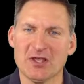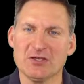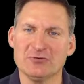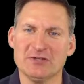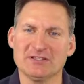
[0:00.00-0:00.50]

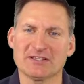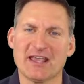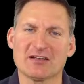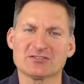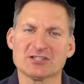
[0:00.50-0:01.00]
You need to
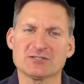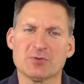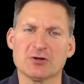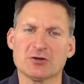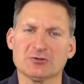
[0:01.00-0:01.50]
count
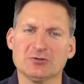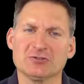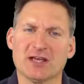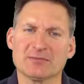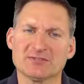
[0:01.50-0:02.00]
6.02
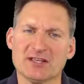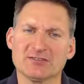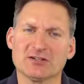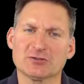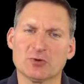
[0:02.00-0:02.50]
times 10
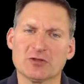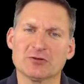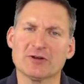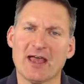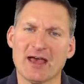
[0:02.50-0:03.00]
to the
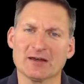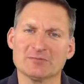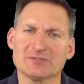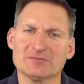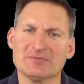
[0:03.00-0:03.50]
23rd
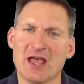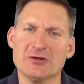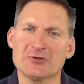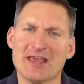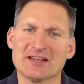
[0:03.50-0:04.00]
atoms, and
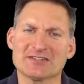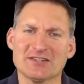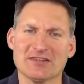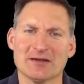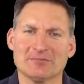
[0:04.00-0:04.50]
you can't
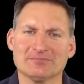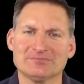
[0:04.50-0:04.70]
see them.